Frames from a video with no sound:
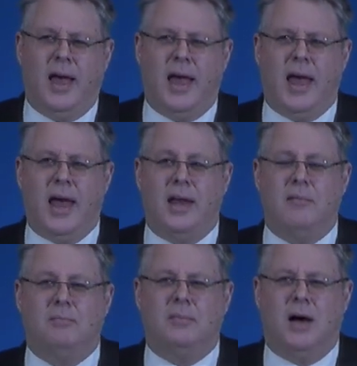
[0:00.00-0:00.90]

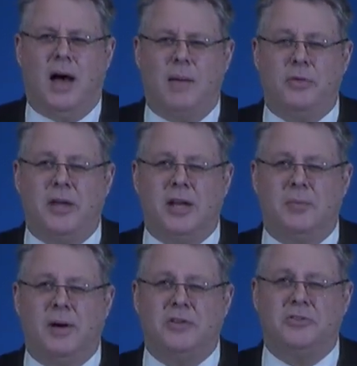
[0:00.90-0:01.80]
And I'm thinking to
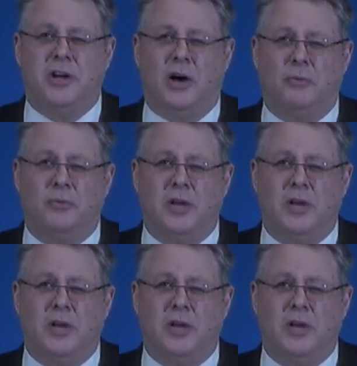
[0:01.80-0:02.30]
myself,